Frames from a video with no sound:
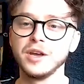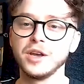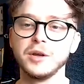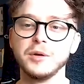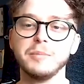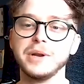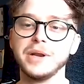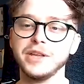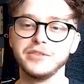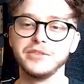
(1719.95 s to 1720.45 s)

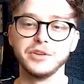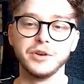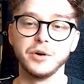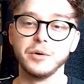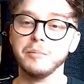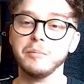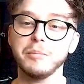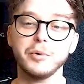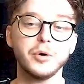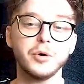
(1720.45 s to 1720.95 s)
completed
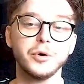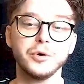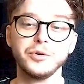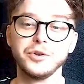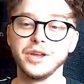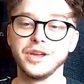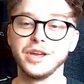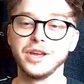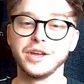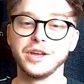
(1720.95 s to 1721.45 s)

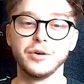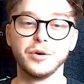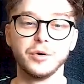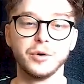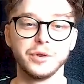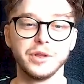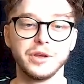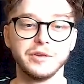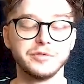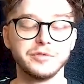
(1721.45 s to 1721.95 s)
onboarding
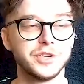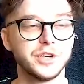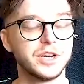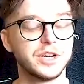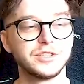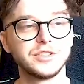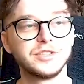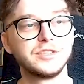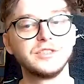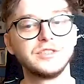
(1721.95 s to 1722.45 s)
or they've
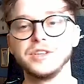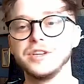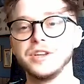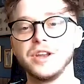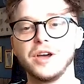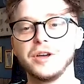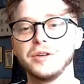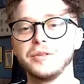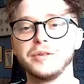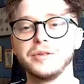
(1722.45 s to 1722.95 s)
just, you
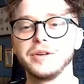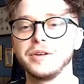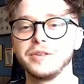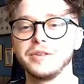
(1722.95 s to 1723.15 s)
know,